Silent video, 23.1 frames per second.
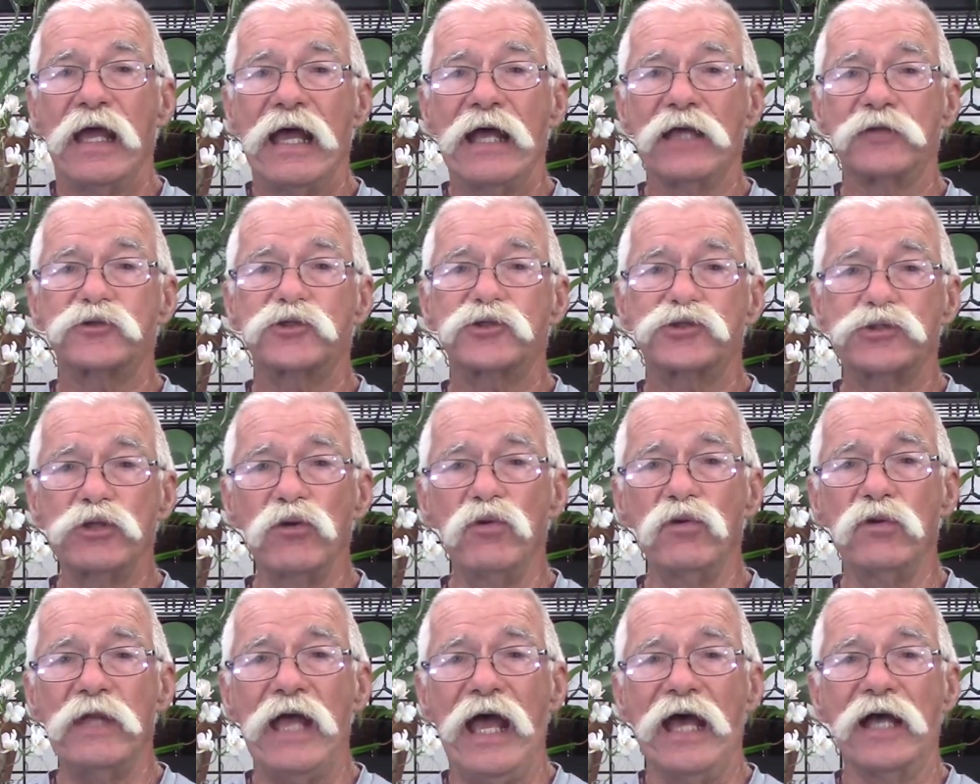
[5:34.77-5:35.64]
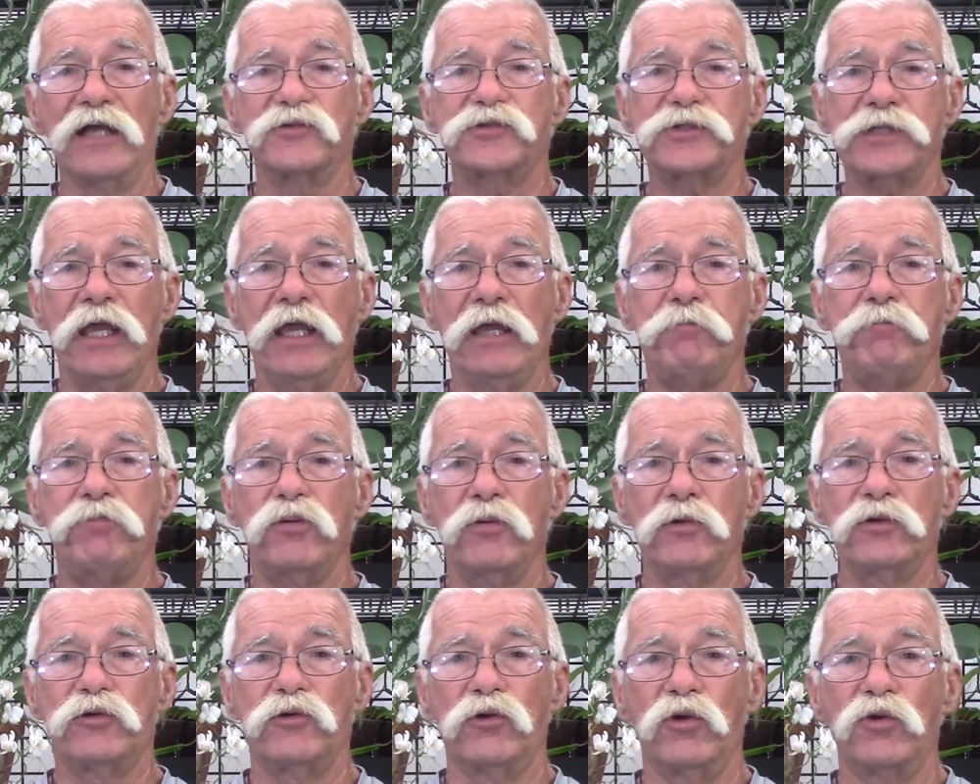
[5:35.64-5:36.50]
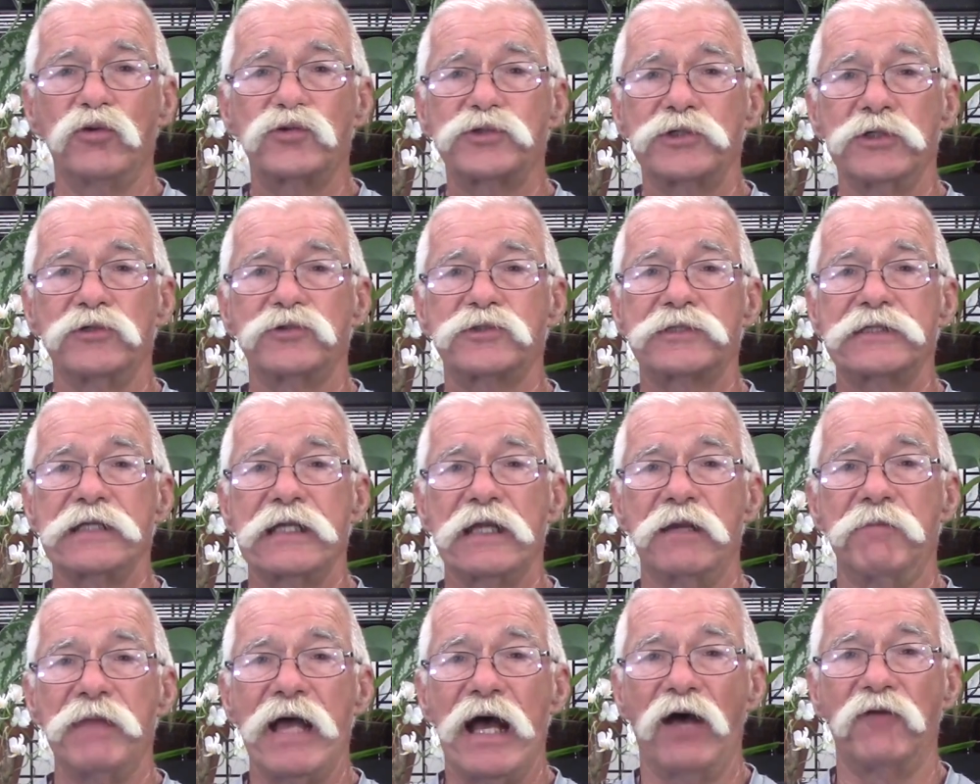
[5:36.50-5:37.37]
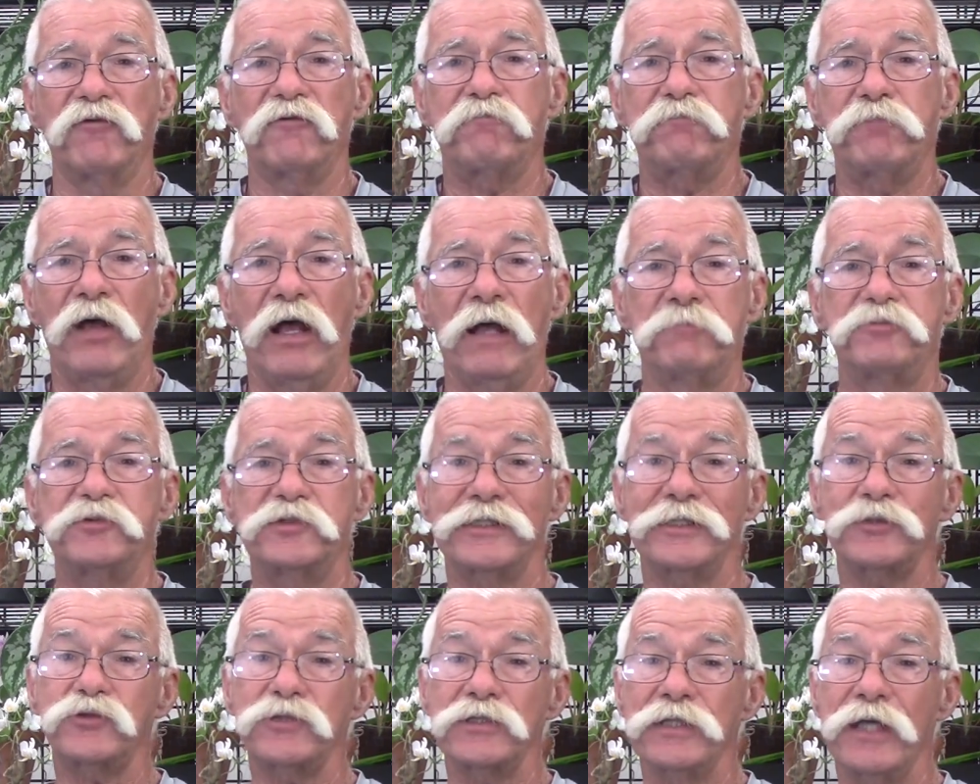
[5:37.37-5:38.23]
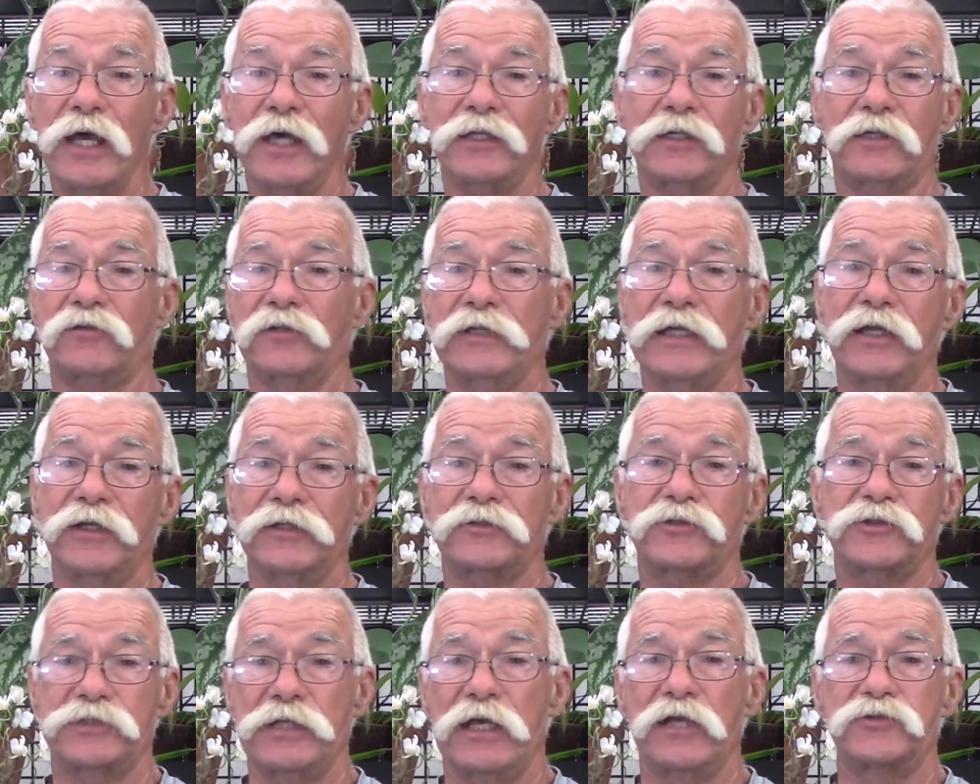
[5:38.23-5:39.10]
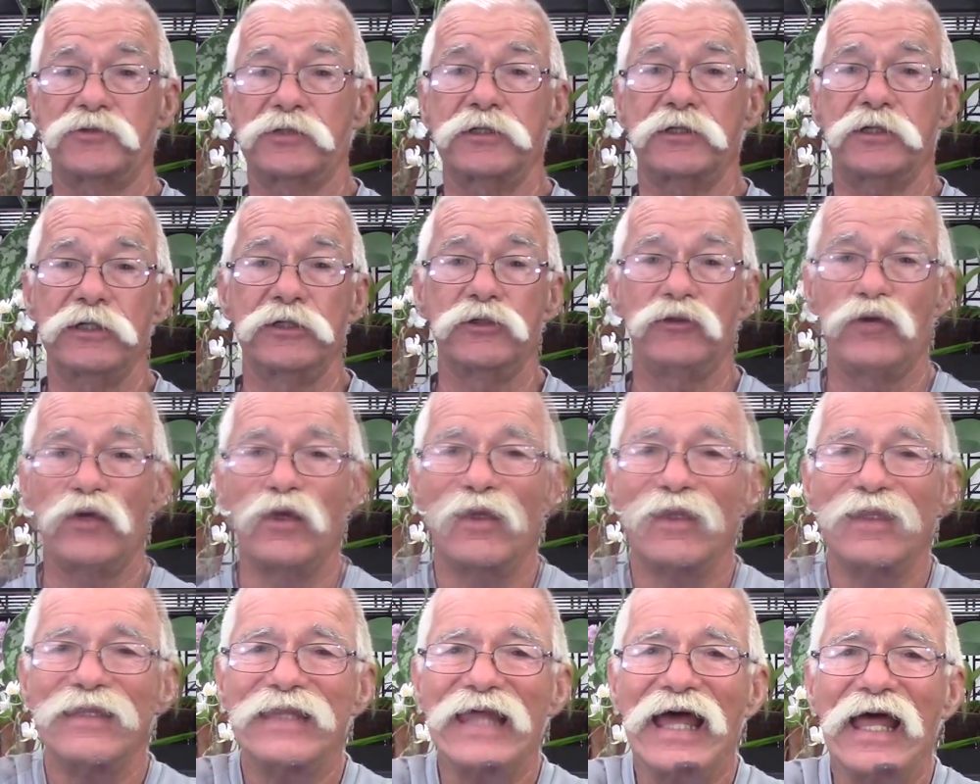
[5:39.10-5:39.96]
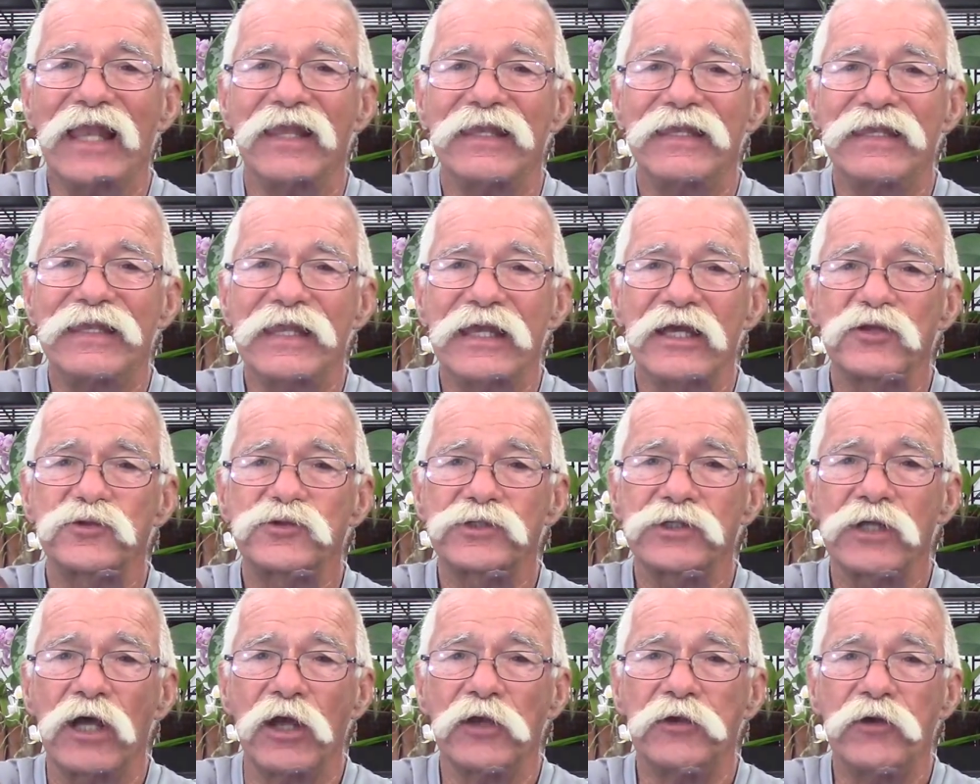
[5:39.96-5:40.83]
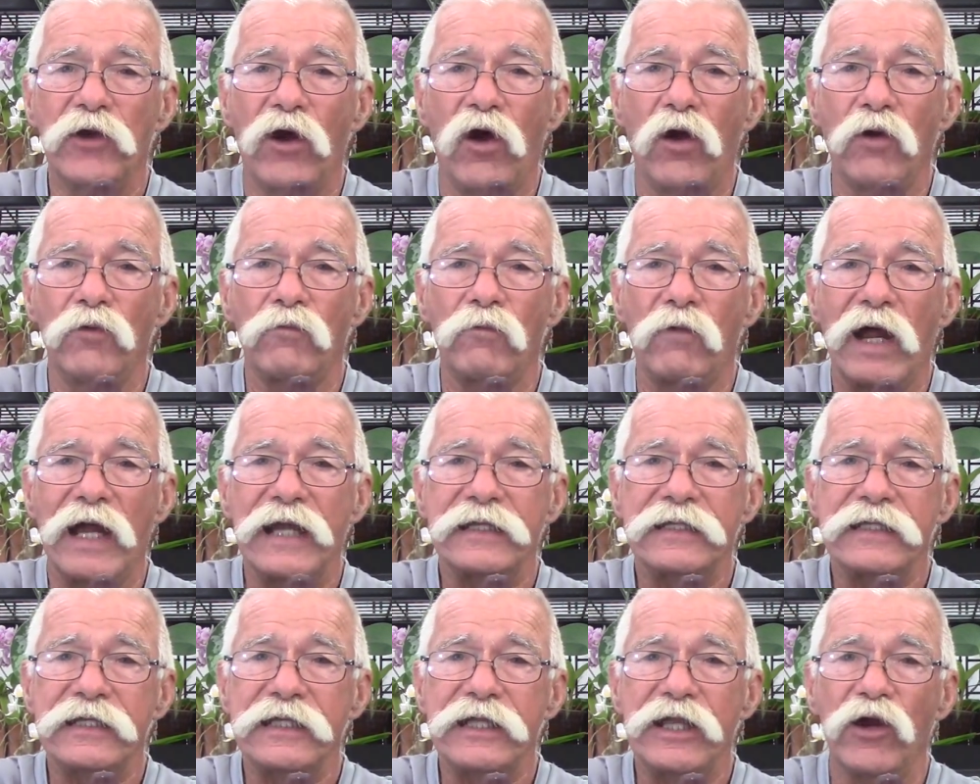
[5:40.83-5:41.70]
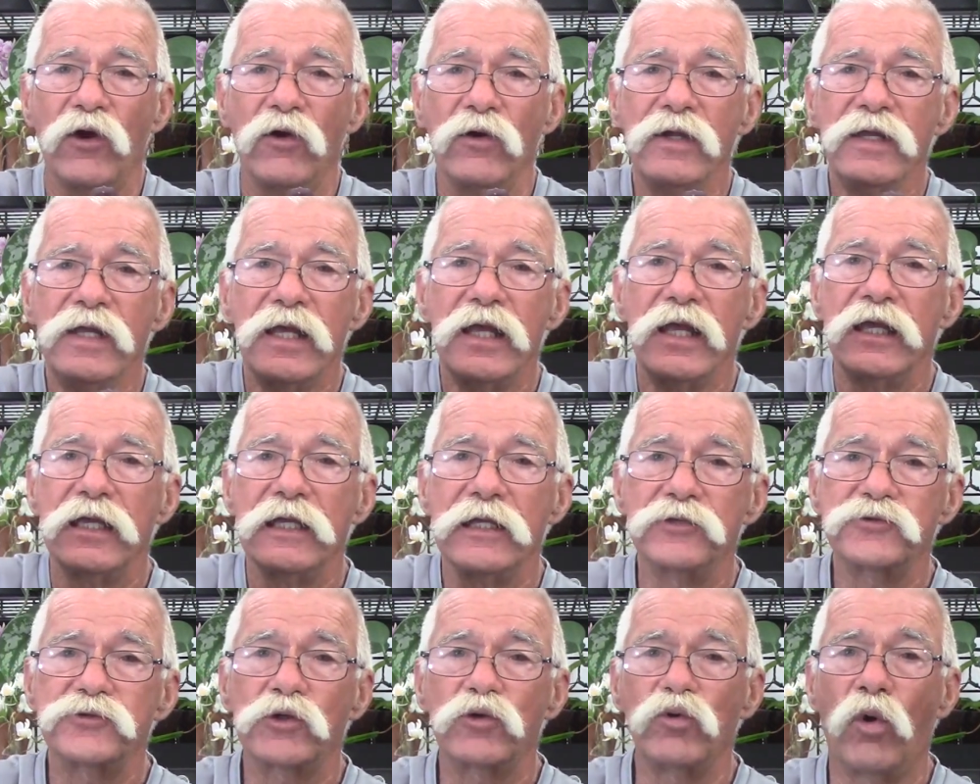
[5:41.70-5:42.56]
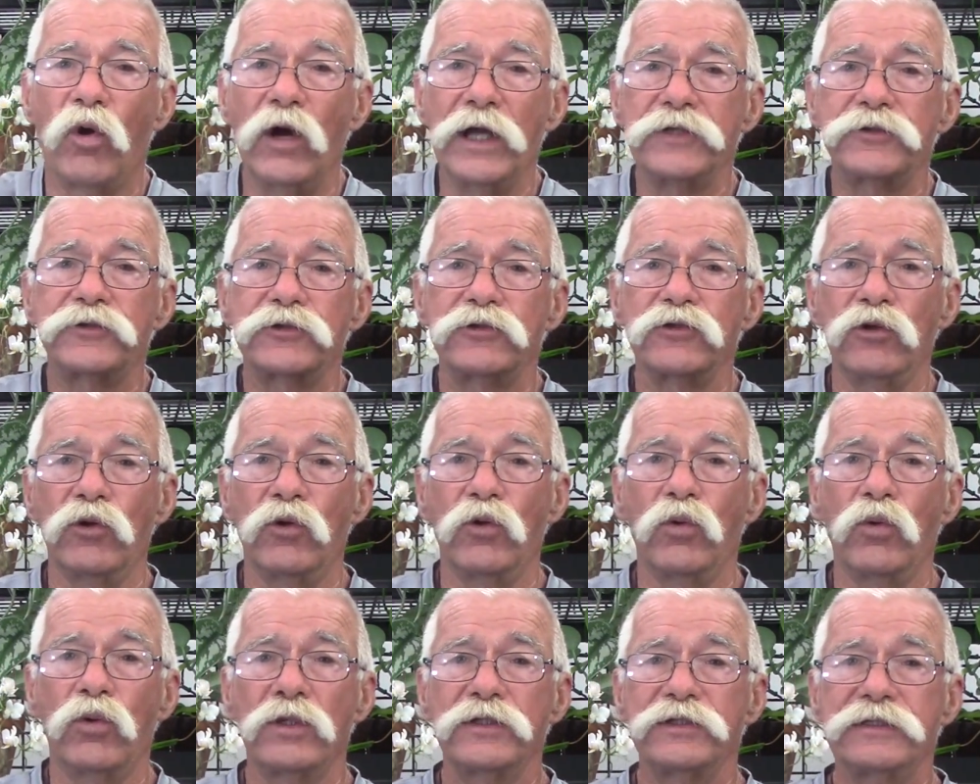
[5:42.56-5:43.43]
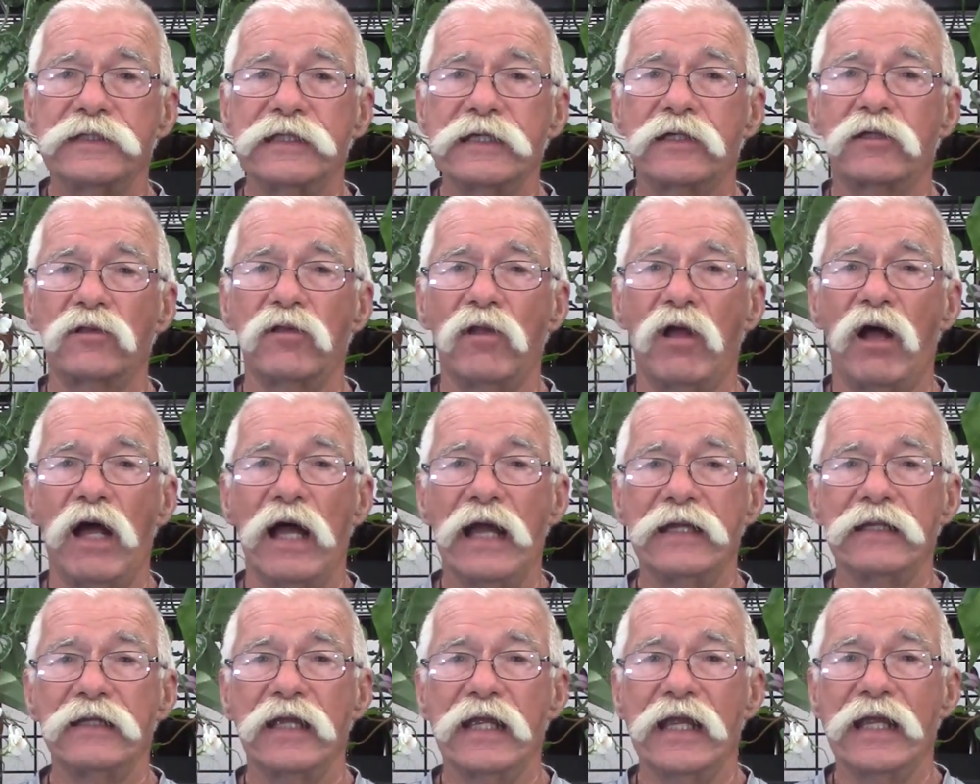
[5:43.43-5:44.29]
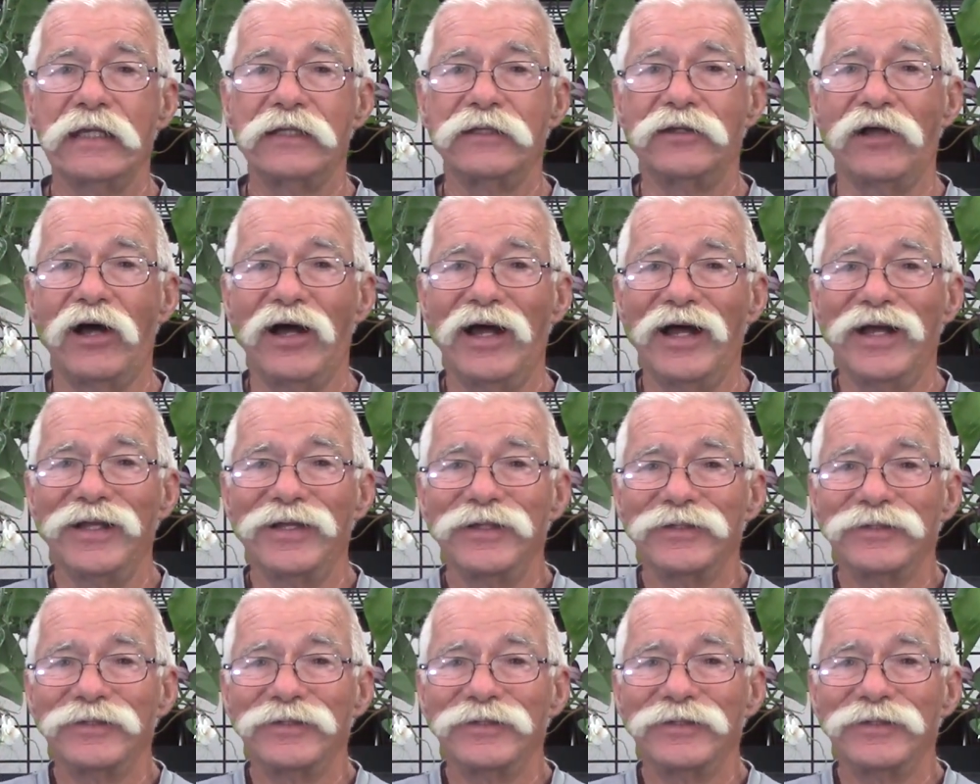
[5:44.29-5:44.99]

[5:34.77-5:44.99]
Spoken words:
As soon as it produces the amount of pups that genetically it says it can do, then this adult right here is going to decline and die.